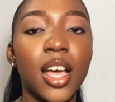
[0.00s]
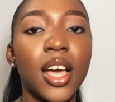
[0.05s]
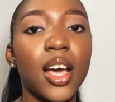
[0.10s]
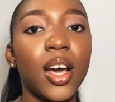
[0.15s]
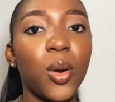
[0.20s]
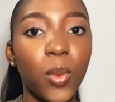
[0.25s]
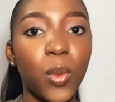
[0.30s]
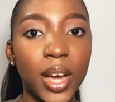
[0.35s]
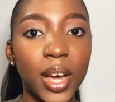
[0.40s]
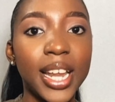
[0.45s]

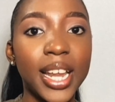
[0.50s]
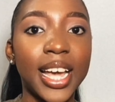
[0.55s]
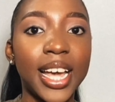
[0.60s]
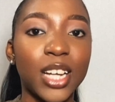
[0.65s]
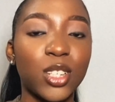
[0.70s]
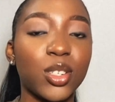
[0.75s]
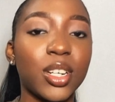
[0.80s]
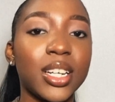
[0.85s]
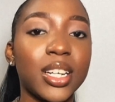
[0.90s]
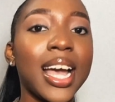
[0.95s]
But when I
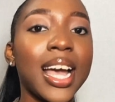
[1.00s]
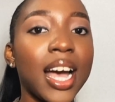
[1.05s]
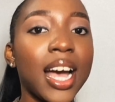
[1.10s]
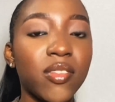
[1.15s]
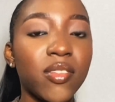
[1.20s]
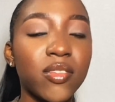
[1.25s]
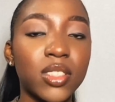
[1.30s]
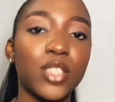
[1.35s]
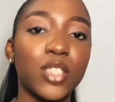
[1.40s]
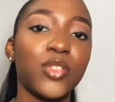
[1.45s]
actually have
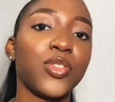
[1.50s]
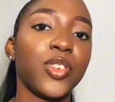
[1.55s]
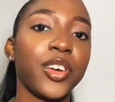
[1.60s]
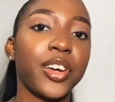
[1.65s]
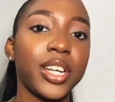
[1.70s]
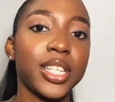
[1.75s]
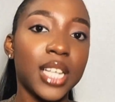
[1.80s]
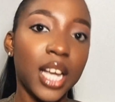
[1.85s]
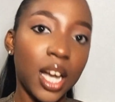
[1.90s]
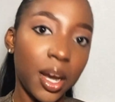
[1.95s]
need for
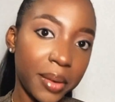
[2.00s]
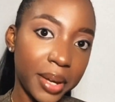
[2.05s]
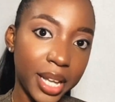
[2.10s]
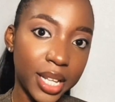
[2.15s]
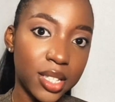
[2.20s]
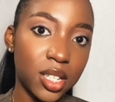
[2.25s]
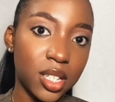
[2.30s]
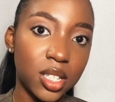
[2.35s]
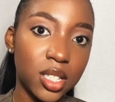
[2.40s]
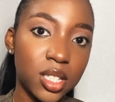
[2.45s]
it, I'll get
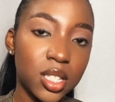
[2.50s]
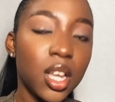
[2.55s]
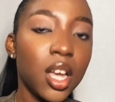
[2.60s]
it.